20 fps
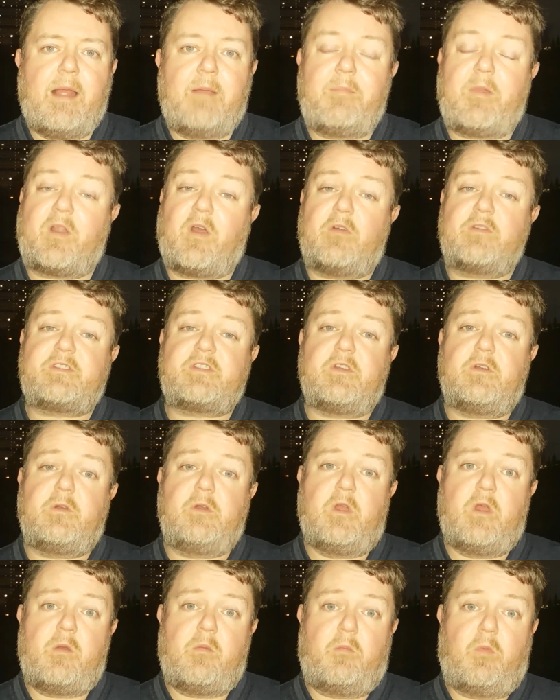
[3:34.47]
But
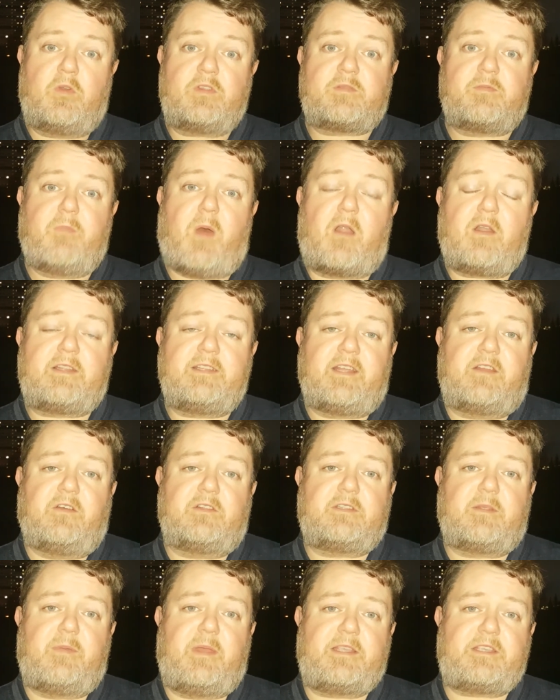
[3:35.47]
also, most marketing
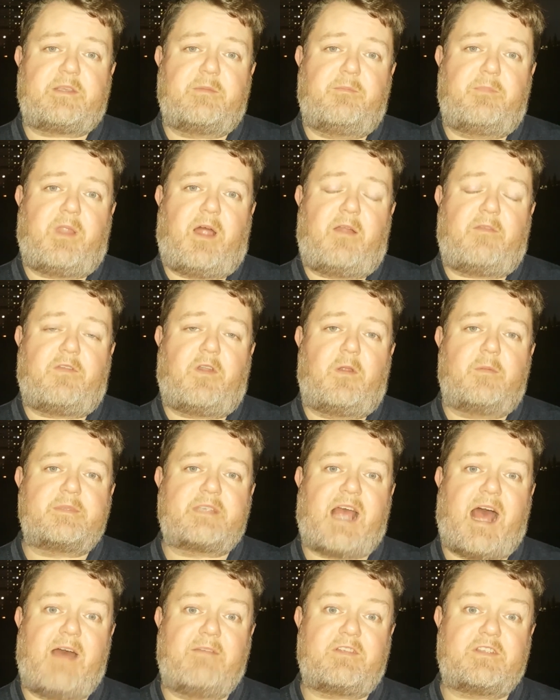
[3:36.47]
automation
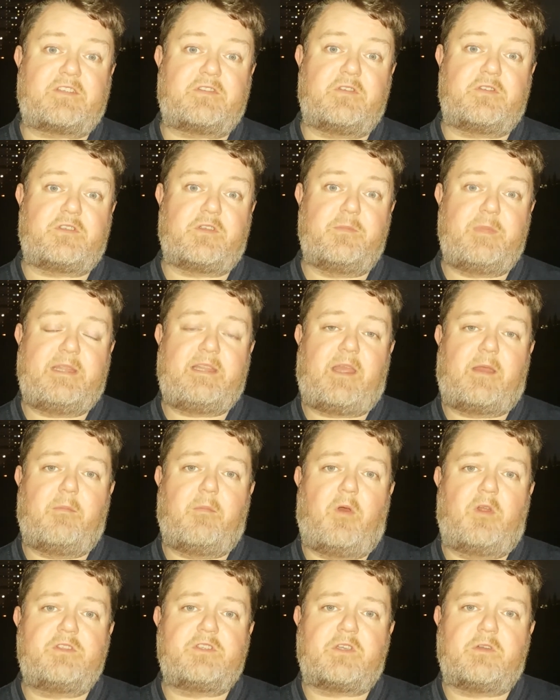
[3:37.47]
platforms have a social media
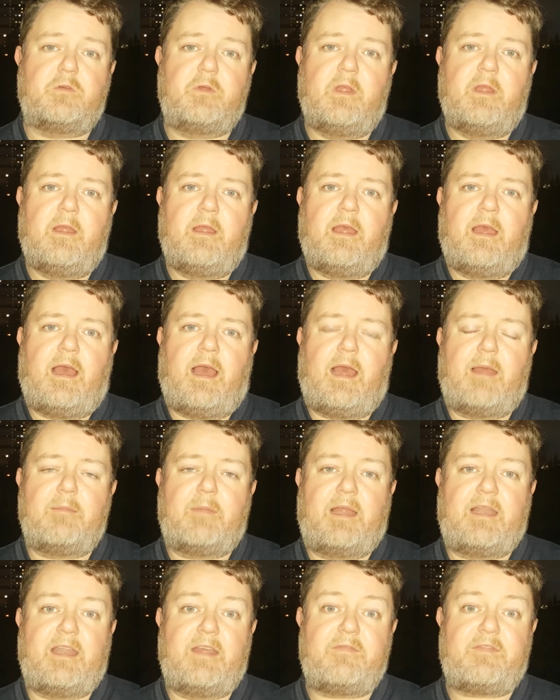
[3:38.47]
module,
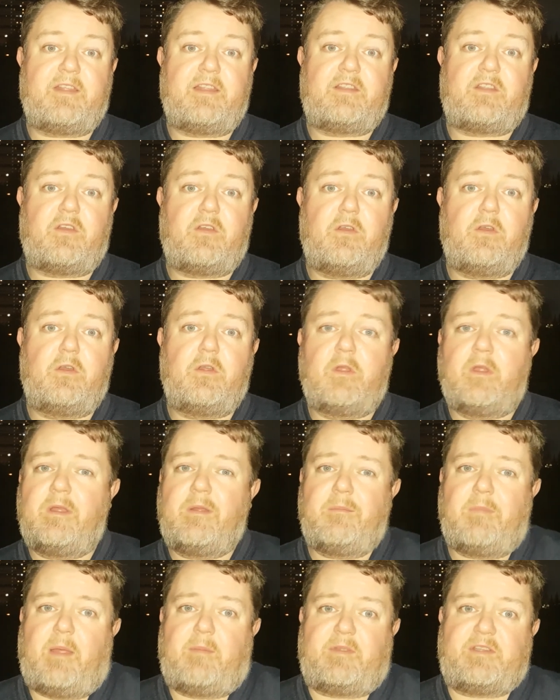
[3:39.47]
and if they do,
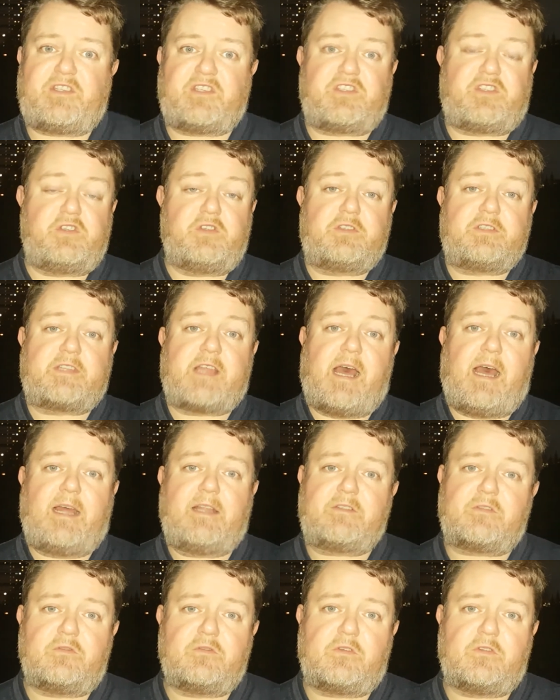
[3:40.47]
maybe just use
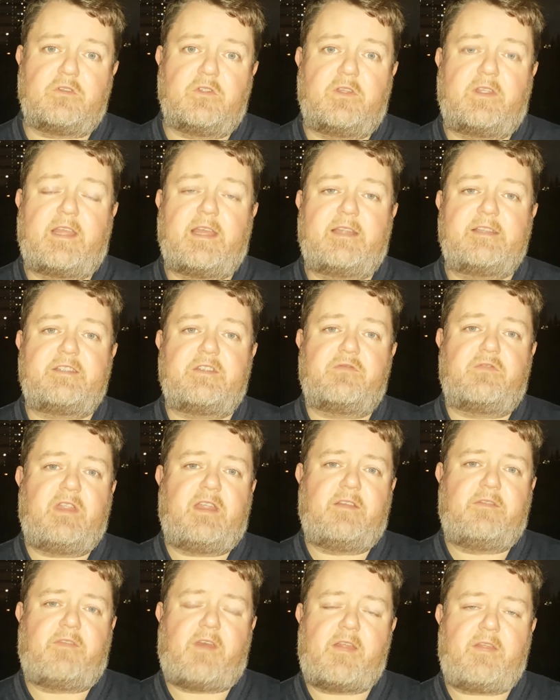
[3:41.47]
that. Don't go looking to
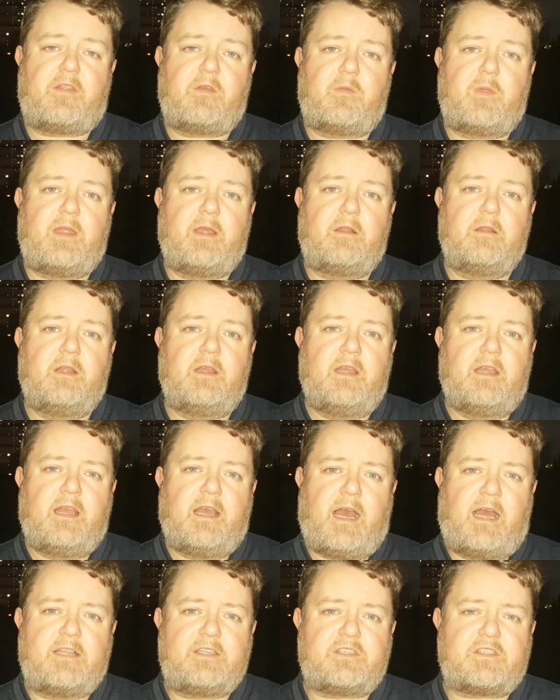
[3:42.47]
reinvent the wheel,
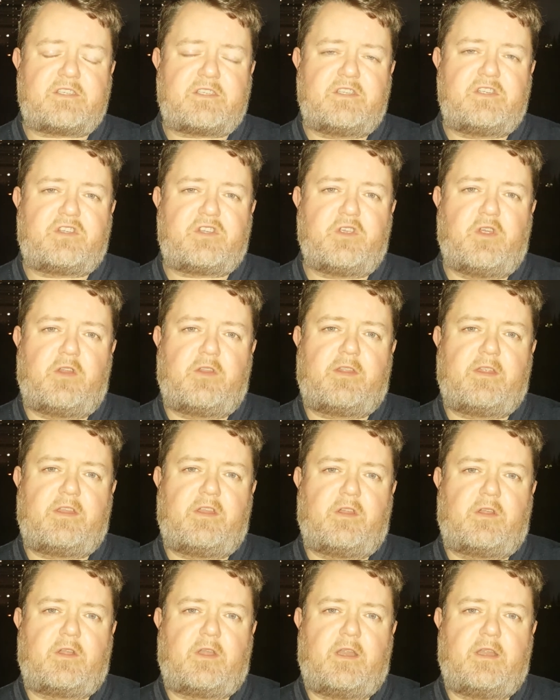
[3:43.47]
and just ensure that
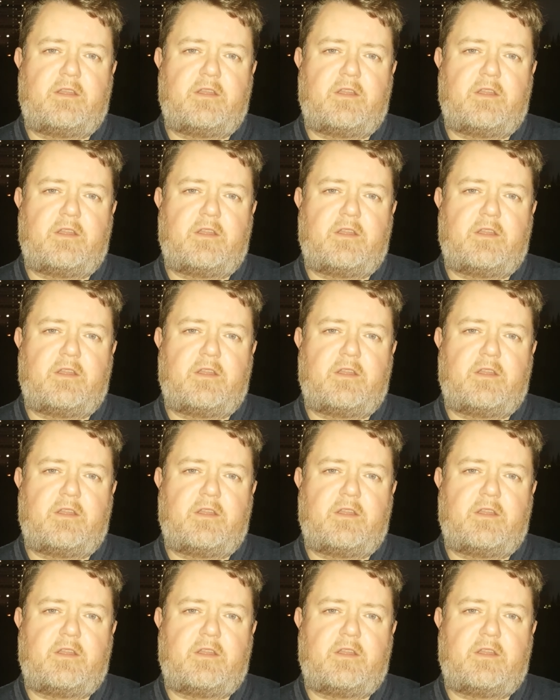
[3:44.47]
you're